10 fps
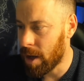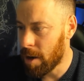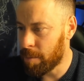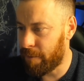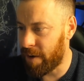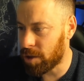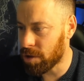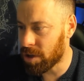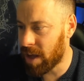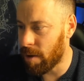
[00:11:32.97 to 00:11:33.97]
Professional
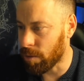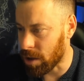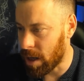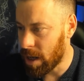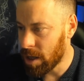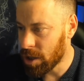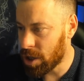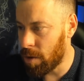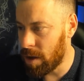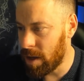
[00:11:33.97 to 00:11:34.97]
skills.
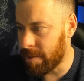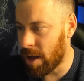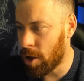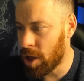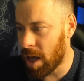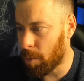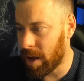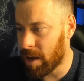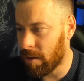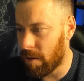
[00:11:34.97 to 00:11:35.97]
So yes, the other way
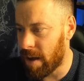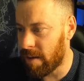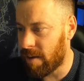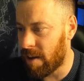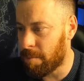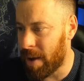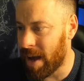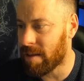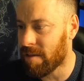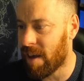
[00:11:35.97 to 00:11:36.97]
you can do this is
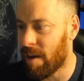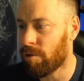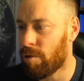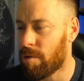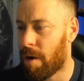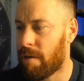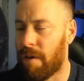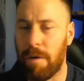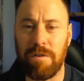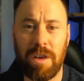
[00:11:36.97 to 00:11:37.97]
pick the skills from the
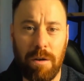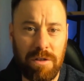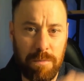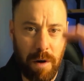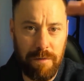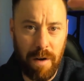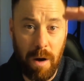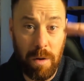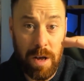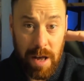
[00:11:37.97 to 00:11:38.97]
profile. So go to the
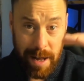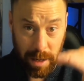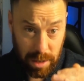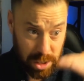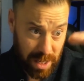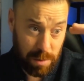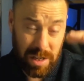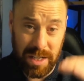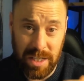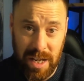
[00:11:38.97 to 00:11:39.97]
profile and look at the skills
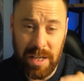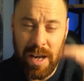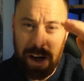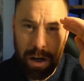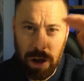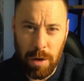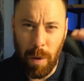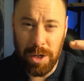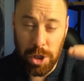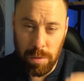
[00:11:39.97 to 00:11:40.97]
listed. Look at the
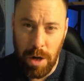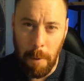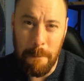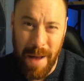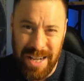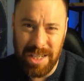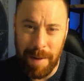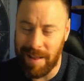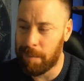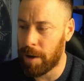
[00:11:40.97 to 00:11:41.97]
ones you know best
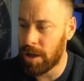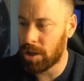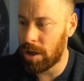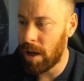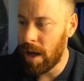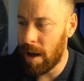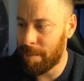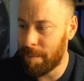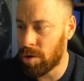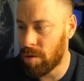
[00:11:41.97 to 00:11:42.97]
about that person and
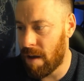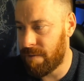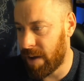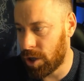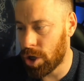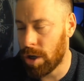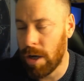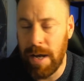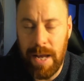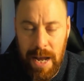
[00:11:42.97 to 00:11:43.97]
make sure they're featured
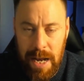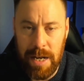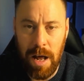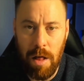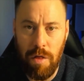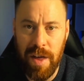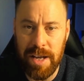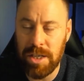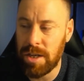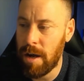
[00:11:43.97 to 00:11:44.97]
in
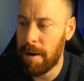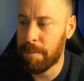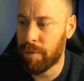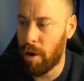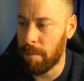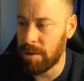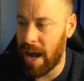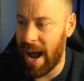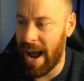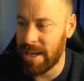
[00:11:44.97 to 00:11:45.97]
this prompt
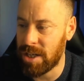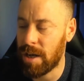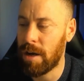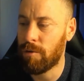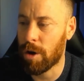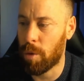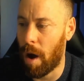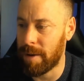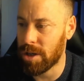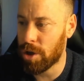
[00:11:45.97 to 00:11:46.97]
as
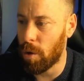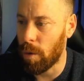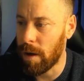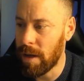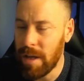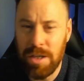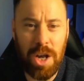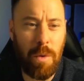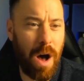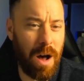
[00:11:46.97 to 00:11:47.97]
requirements. Cool.
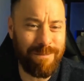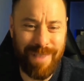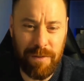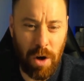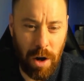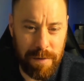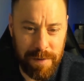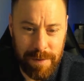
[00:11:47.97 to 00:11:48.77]
So I've kind of